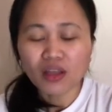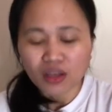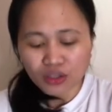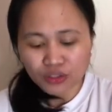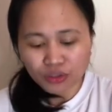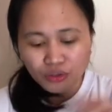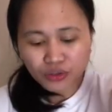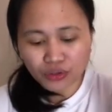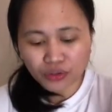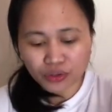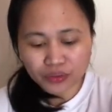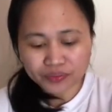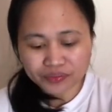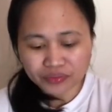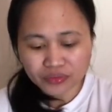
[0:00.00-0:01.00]
So
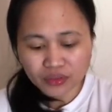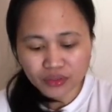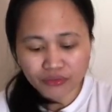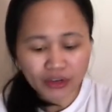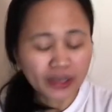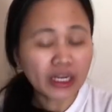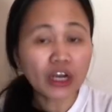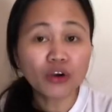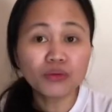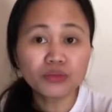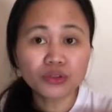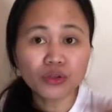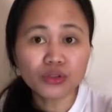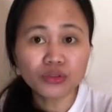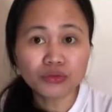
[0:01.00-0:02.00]
find a
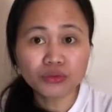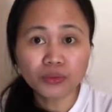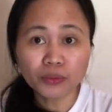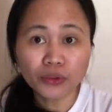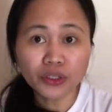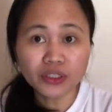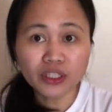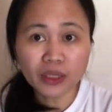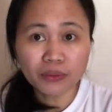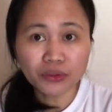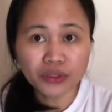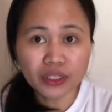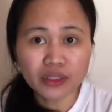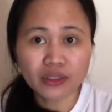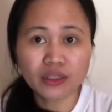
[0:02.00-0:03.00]
homeschool support
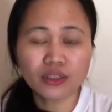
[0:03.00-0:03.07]
community.